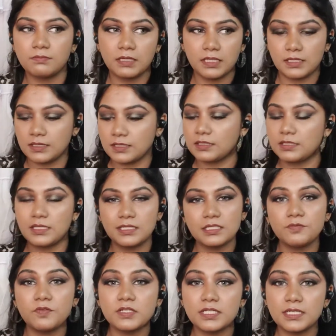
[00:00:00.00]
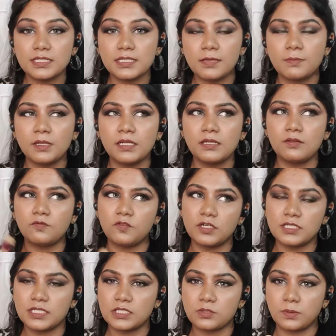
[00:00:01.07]
because this is for 6 ml for
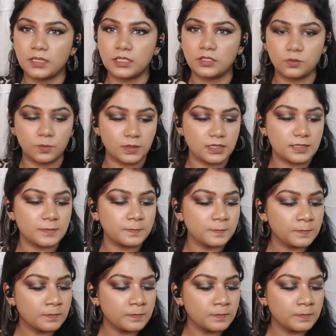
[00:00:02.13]
620 rupees